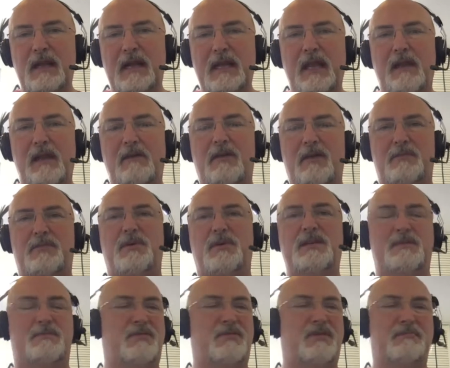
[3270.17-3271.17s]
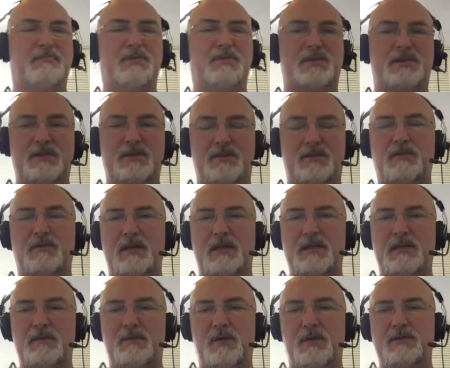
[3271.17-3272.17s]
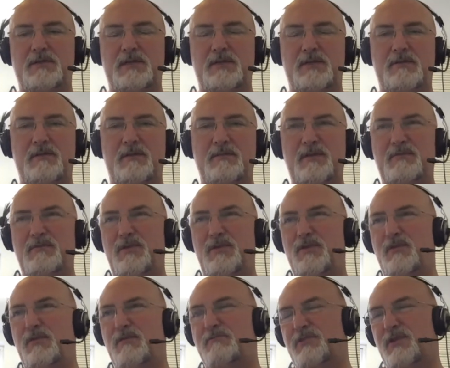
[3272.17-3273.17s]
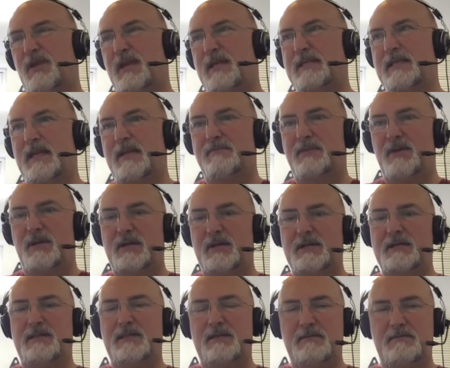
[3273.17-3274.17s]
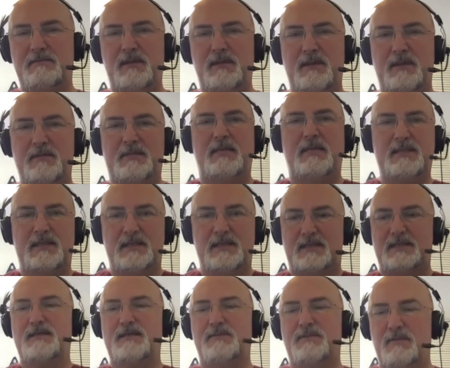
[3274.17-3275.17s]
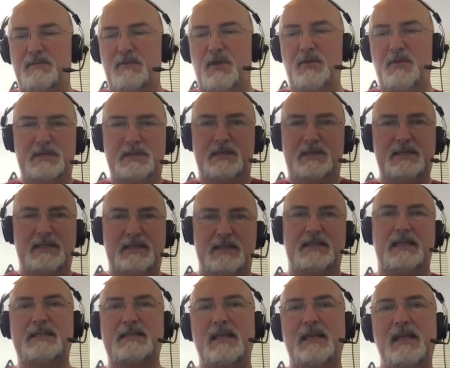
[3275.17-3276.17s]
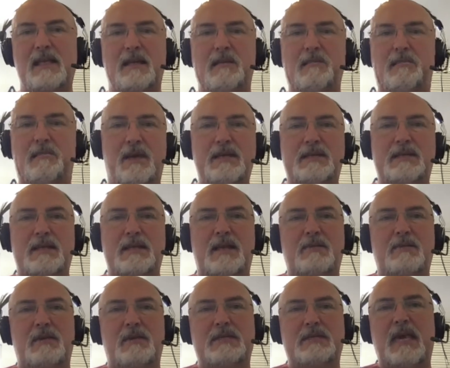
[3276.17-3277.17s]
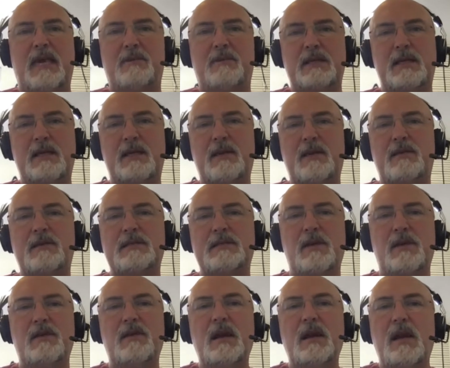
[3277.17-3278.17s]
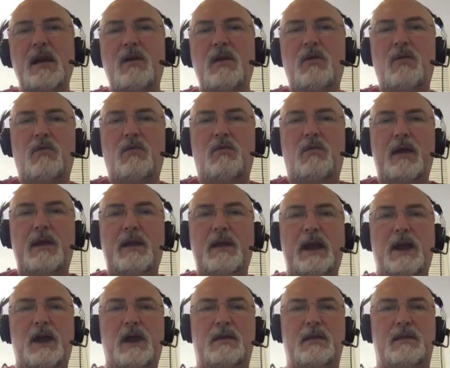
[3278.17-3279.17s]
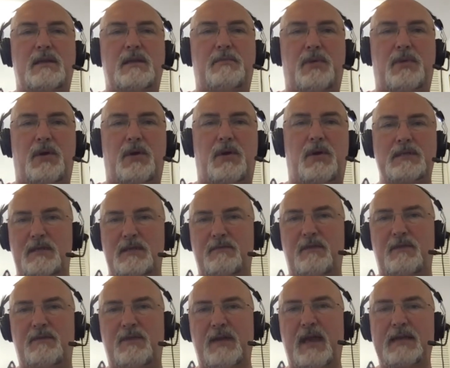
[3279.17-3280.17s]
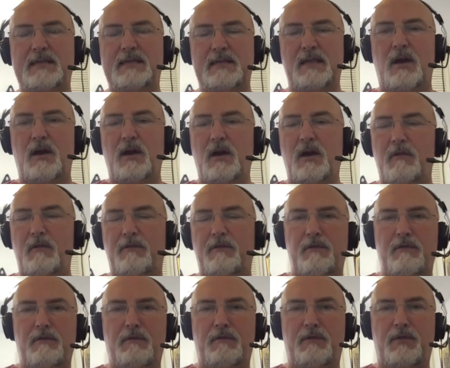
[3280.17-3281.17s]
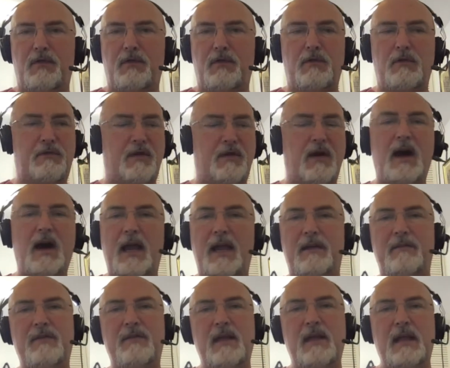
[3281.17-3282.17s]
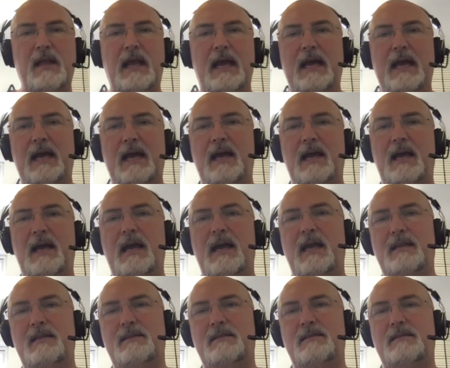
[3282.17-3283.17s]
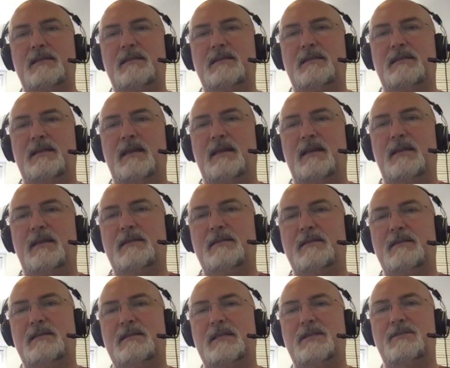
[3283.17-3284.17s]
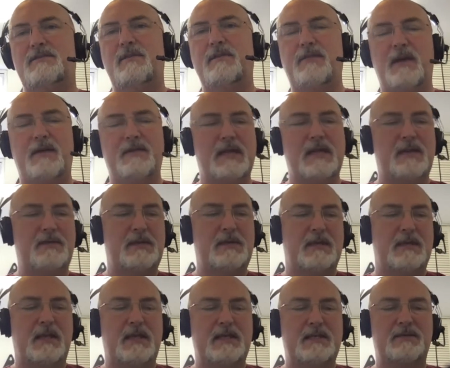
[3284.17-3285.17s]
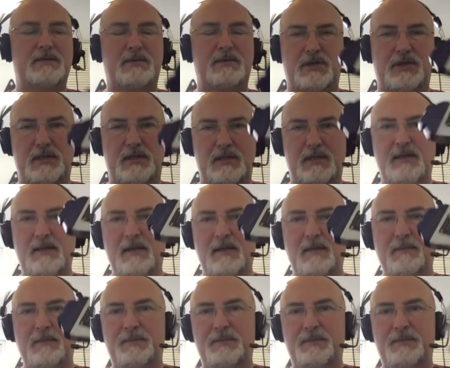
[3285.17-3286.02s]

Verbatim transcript: allow our body pretty much to do what it's supposed to do. I mean, we're all trying to get bodies to hemostasis. This is hemostasis. That's basically what's happening here. So when we look at the positive effects of 405 uh, and and 635 nanometer lasers, which are the